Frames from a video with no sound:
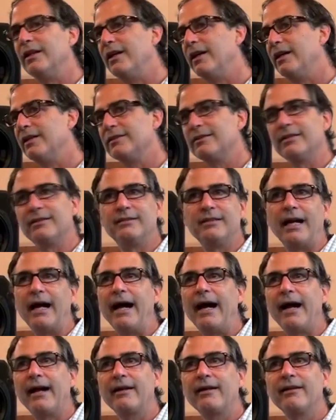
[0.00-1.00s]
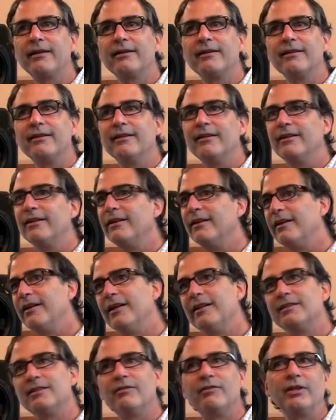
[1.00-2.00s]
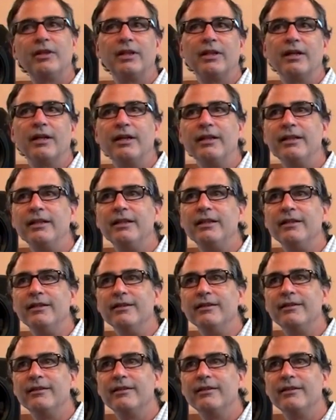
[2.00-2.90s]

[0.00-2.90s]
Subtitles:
has a DAC. It has everything I need.